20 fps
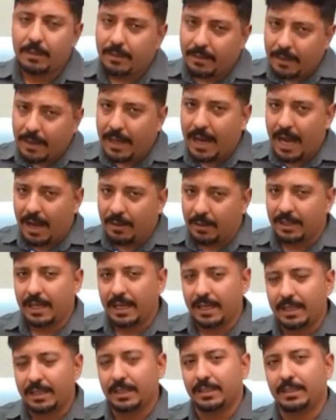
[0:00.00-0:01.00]

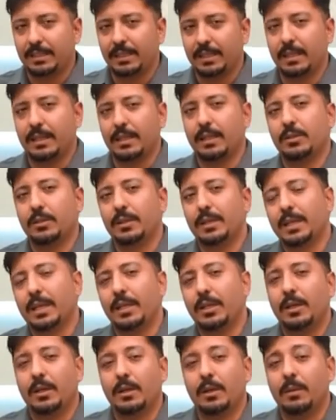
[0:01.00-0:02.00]
nowadays, in the
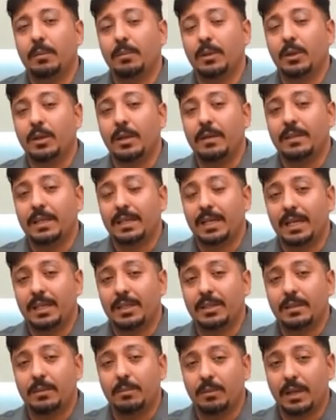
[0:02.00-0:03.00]
traditional
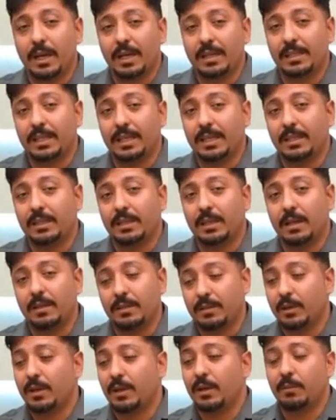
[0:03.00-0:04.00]
purification process of
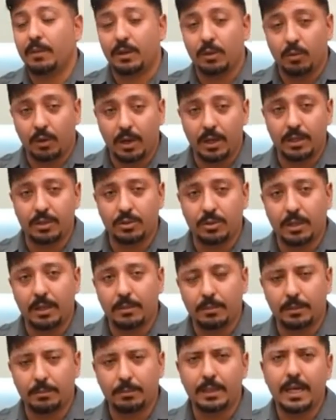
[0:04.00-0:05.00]
urban water
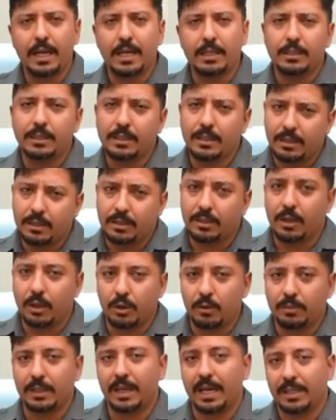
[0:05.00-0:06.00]
treatment plants,
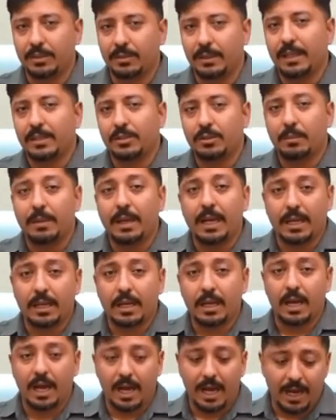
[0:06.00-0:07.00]
no nitrates
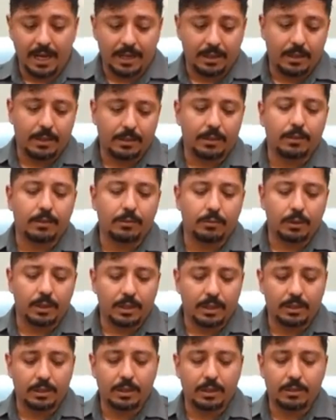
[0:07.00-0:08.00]
remain hard for
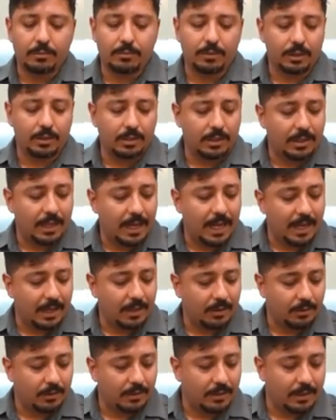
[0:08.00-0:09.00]
the third filter to
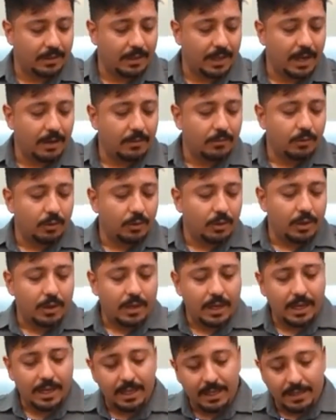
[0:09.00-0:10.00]
handle. Therefore,
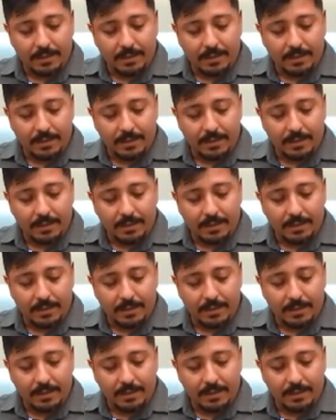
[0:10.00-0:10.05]
it is